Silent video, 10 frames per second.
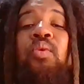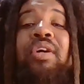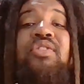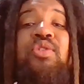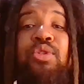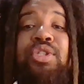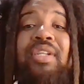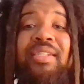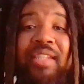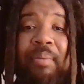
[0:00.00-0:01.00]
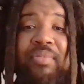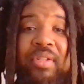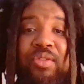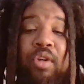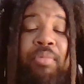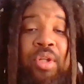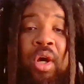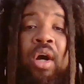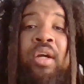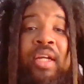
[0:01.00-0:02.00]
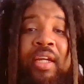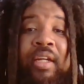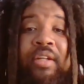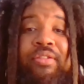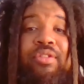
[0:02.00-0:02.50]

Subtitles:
want social acceptance or belonging